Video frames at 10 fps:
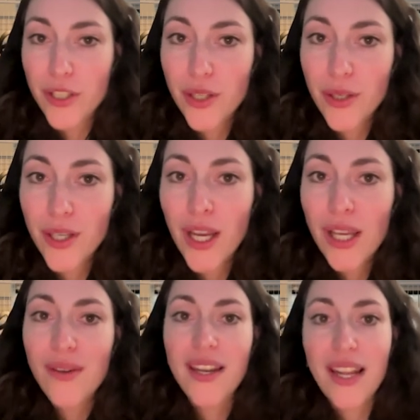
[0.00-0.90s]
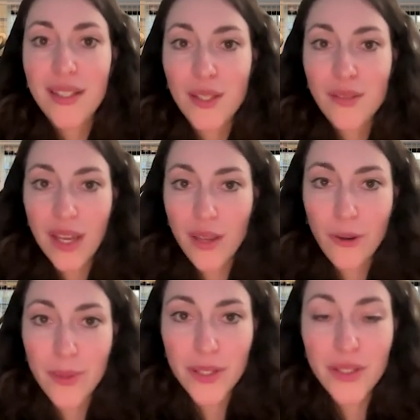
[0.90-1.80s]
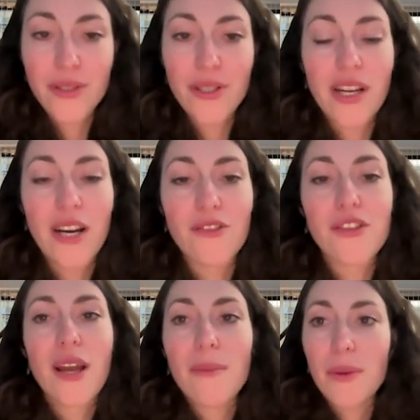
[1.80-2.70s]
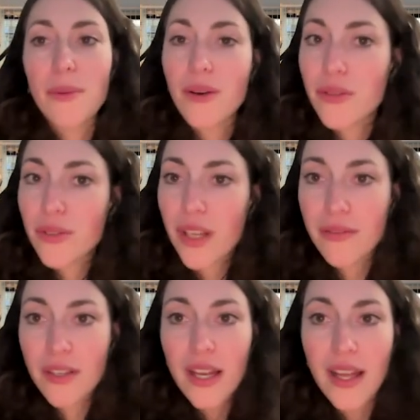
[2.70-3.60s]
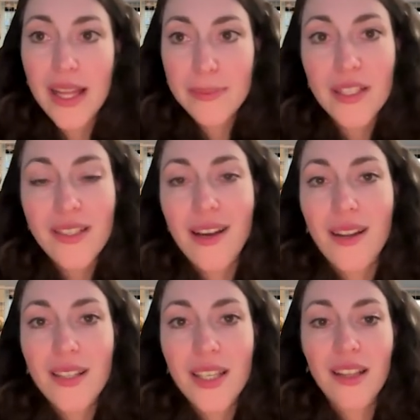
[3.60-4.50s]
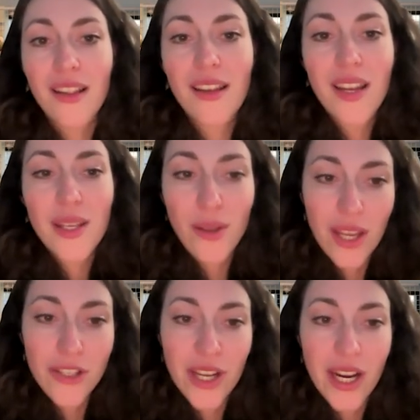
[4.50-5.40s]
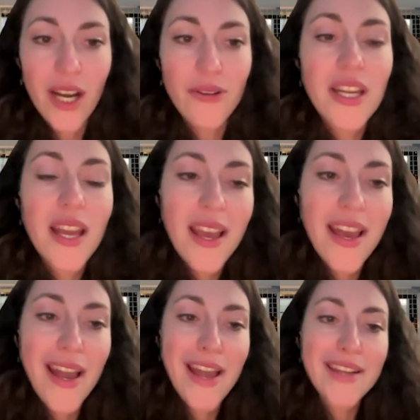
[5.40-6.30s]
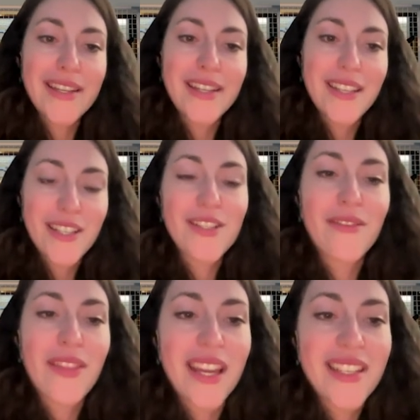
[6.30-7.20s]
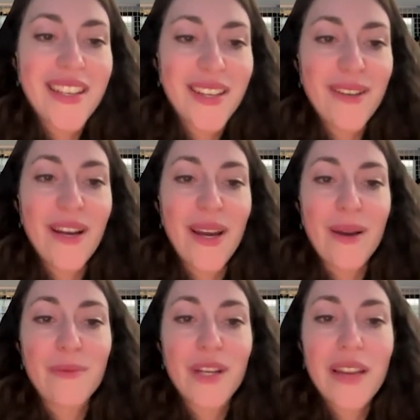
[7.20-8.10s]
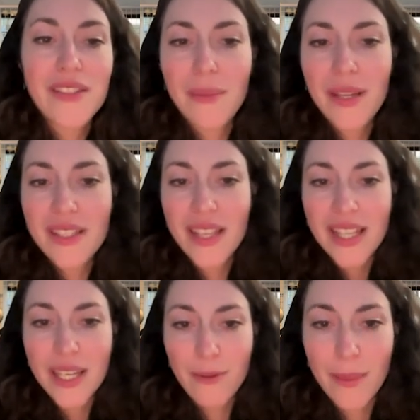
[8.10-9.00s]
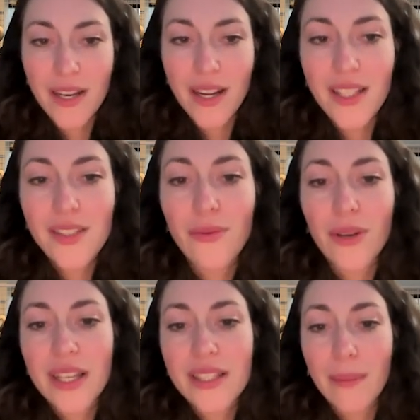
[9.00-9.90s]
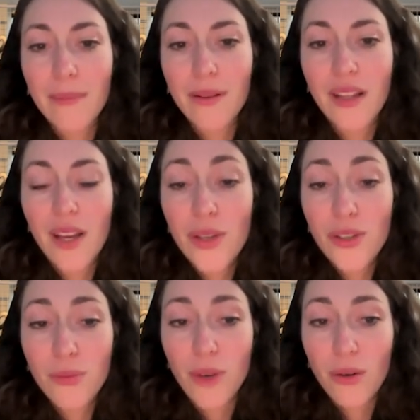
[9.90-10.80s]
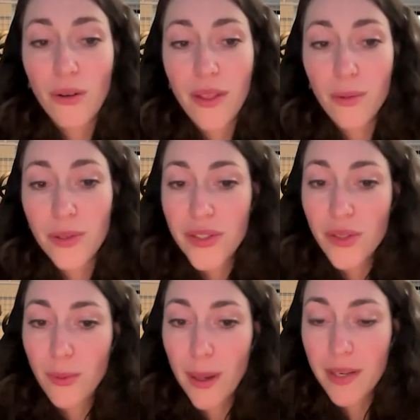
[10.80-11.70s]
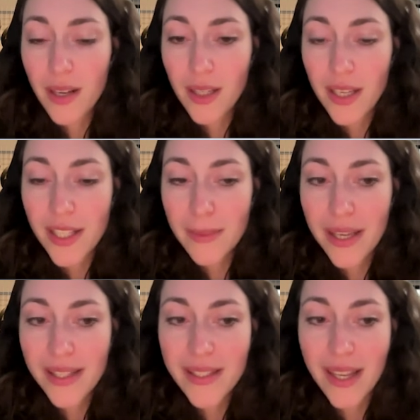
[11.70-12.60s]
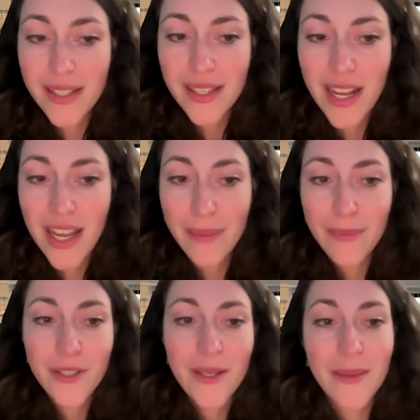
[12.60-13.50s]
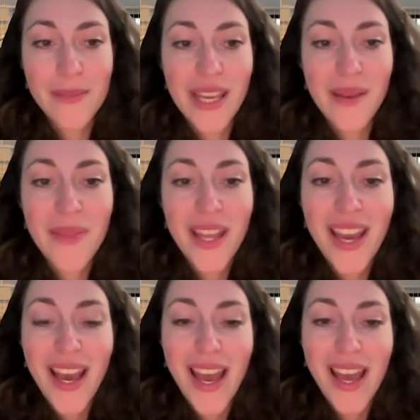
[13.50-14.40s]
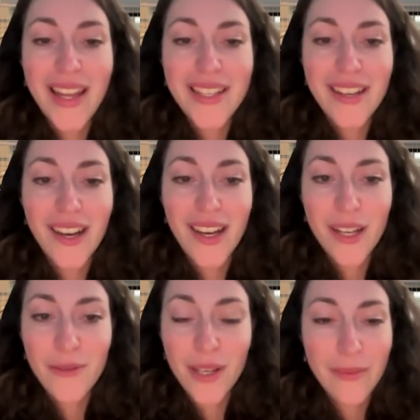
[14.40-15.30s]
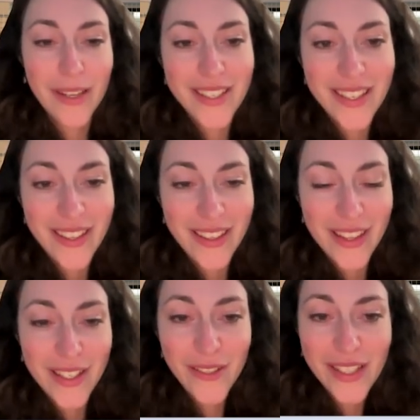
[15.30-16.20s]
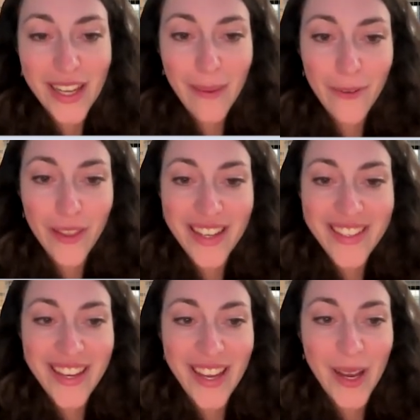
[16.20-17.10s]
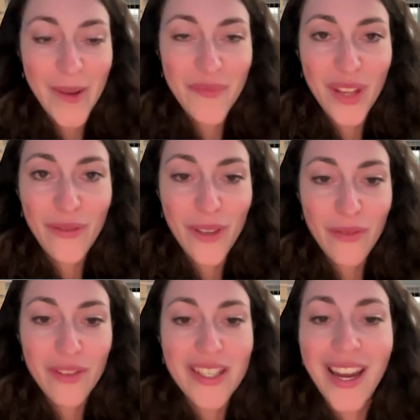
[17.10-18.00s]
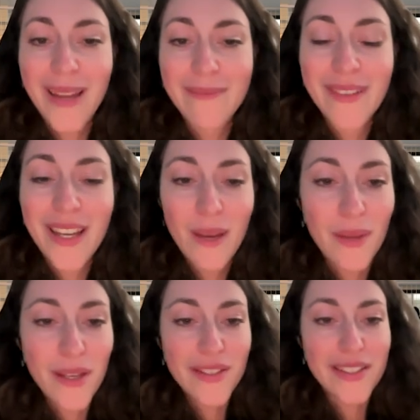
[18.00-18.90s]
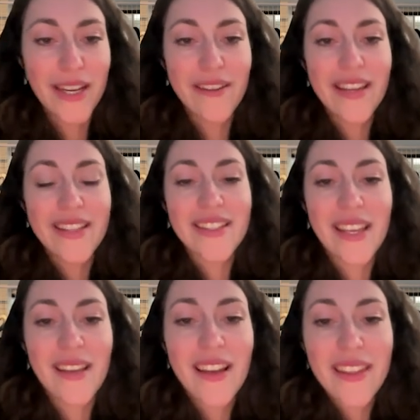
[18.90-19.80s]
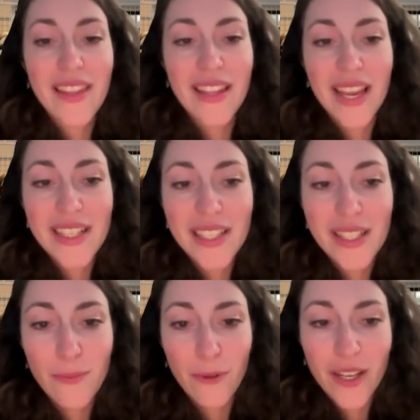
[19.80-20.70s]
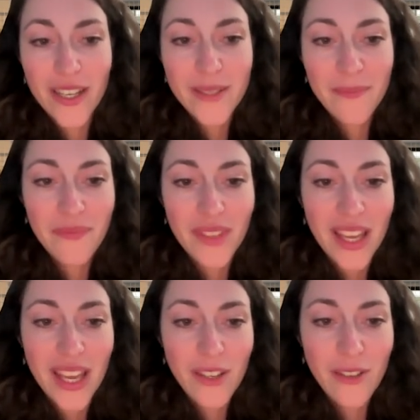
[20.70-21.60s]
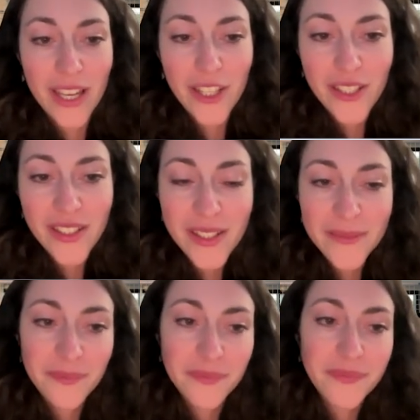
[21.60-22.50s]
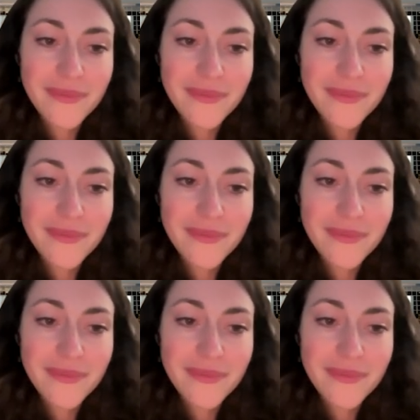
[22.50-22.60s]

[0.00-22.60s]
what's new. You can access via your Personio account, but we also have a help center article you can check out. And in addition of that, we have some exciting webinars. For example, tomorrow the What's New webinar takes place at 10 a.m. GMT, and I'd recommend that you sign up for that if you have the time, because there you can see the latest product innovations.